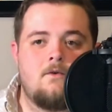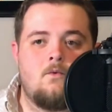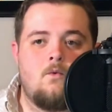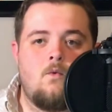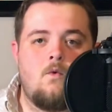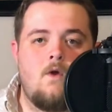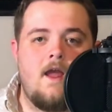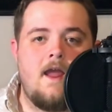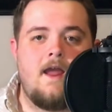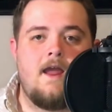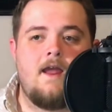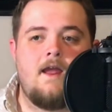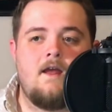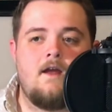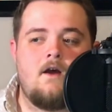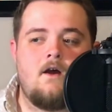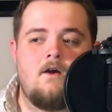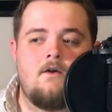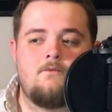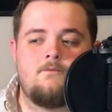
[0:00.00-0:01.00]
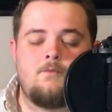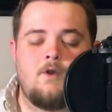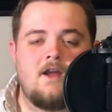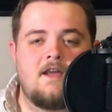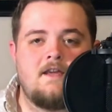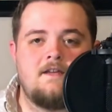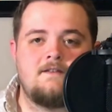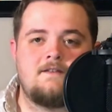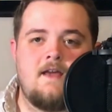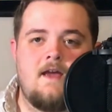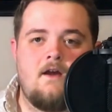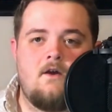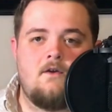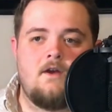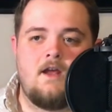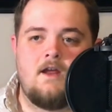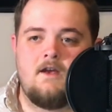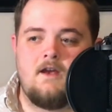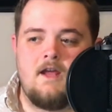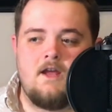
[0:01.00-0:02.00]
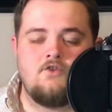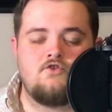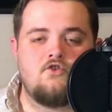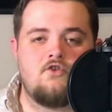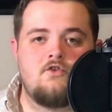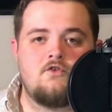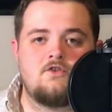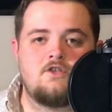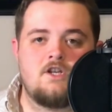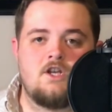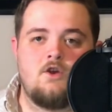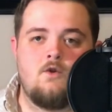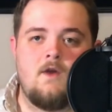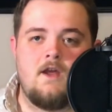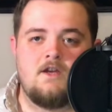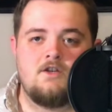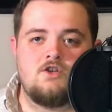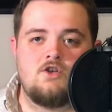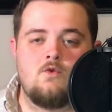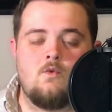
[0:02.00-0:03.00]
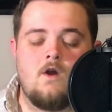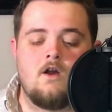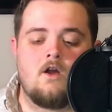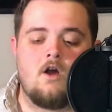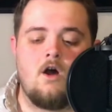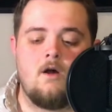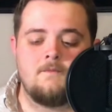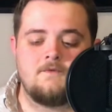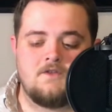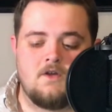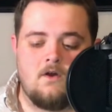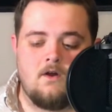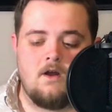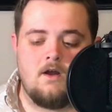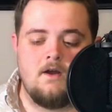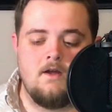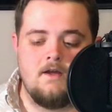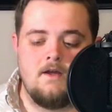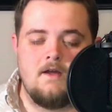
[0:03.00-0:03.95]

way of breaking down and introducing you into what comps are